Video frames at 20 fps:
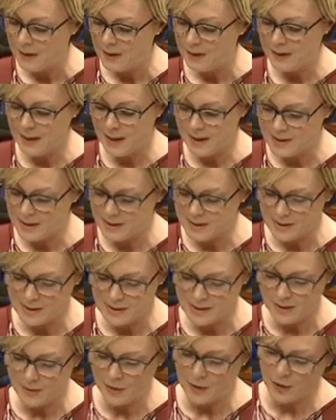The
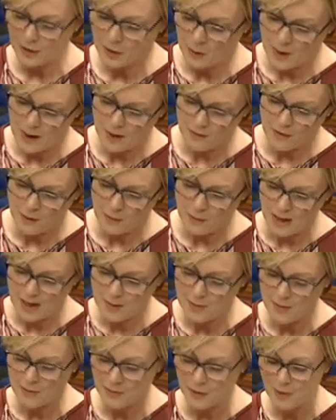existence of another welfare
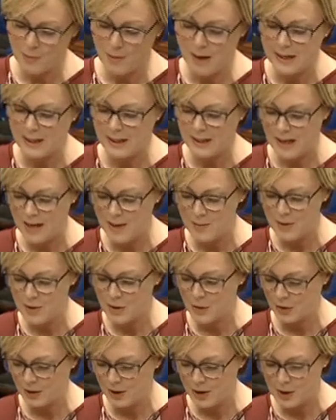payment for the main claimant
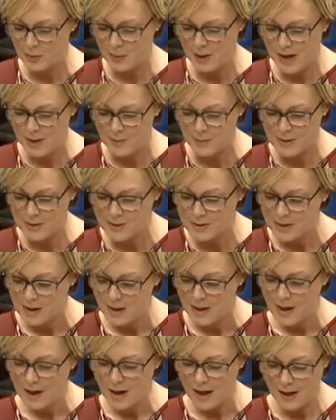or their dependents
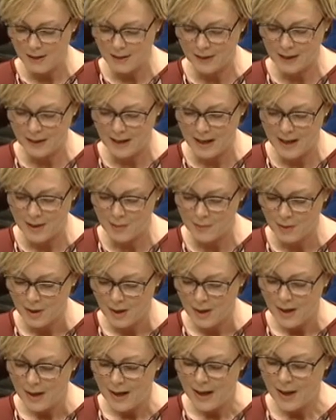on the claim,
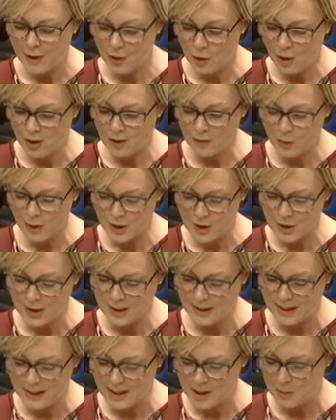and all of which
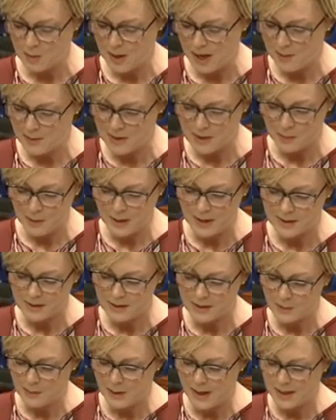can lead to payments being
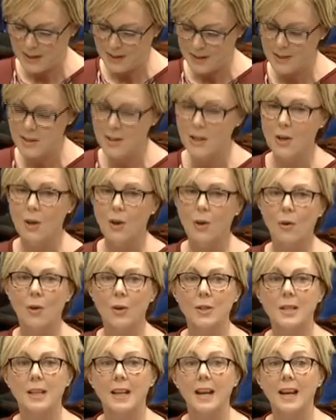suspended
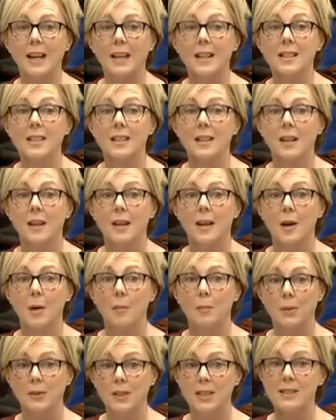or delayed.
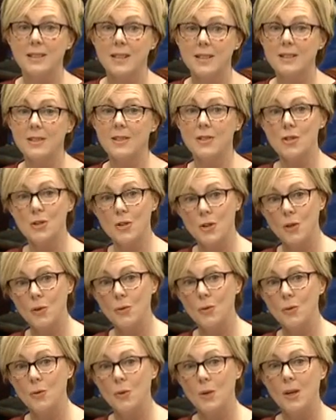But this isn't
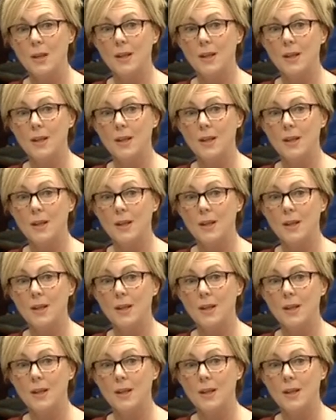new.